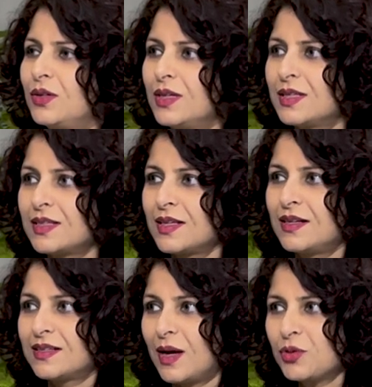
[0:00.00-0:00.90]
is this an
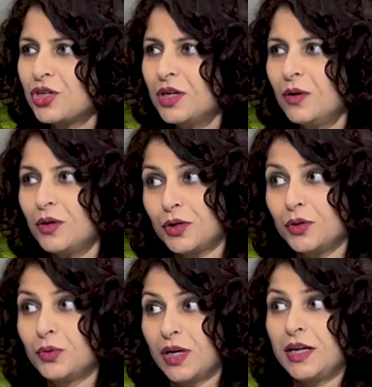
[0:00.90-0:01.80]
assumption, or do
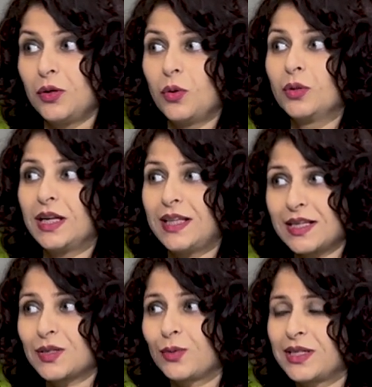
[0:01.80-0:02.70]
you really know that
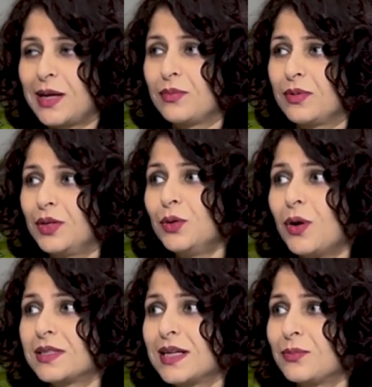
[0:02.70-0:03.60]
that's what New
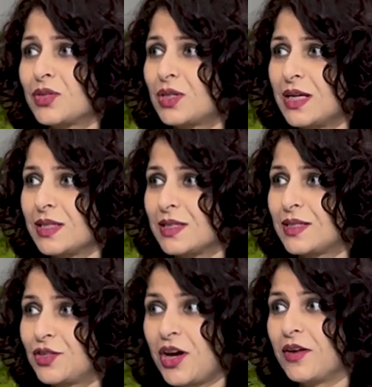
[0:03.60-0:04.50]
York Times does
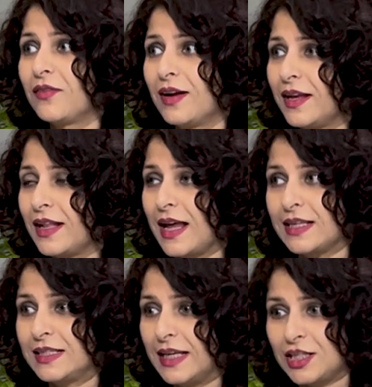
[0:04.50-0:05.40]
generally? Like,
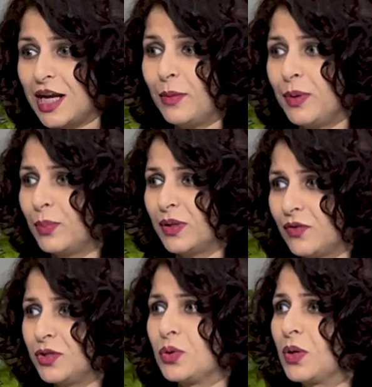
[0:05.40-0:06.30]
they tell people that
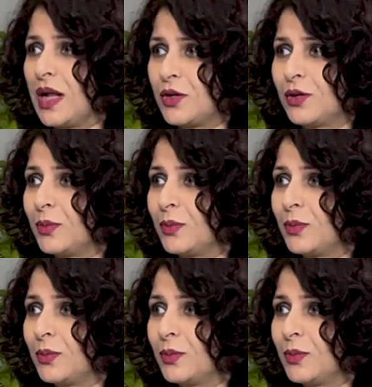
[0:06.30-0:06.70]
we don't like your